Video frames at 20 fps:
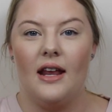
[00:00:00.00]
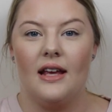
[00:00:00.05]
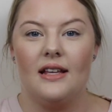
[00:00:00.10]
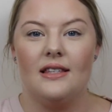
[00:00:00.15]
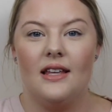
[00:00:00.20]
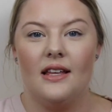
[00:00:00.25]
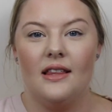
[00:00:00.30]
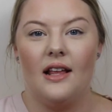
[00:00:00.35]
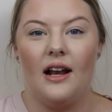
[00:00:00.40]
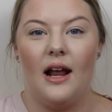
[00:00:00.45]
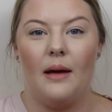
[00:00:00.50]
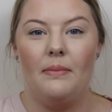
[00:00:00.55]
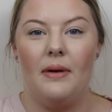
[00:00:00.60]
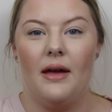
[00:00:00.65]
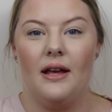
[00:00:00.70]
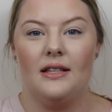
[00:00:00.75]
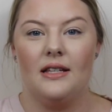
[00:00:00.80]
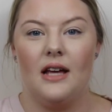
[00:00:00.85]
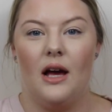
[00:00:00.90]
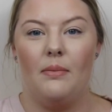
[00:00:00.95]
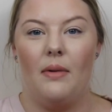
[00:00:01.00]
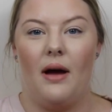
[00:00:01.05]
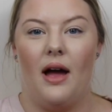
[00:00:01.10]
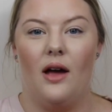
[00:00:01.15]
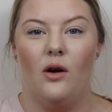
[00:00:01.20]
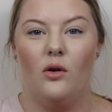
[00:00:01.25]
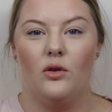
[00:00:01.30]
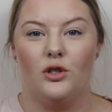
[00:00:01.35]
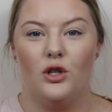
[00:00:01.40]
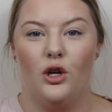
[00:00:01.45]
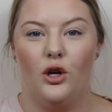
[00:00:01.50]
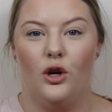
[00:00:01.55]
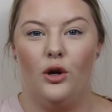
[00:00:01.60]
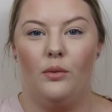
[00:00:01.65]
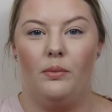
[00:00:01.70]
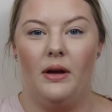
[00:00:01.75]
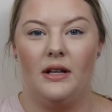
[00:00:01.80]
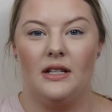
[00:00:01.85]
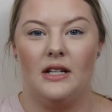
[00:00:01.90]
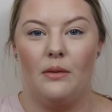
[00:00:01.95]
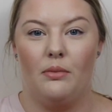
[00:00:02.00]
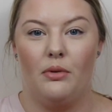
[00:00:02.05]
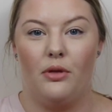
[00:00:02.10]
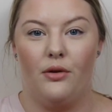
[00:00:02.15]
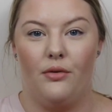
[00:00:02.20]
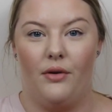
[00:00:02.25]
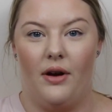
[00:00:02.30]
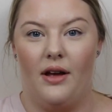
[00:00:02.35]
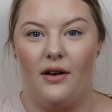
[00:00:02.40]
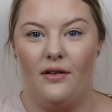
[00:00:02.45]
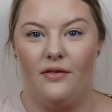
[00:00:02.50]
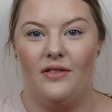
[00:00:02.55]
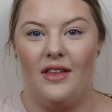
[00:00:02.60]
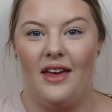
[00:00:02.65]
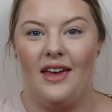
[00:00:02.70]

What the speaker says: Next thing that I picked up, I also picked up 3 of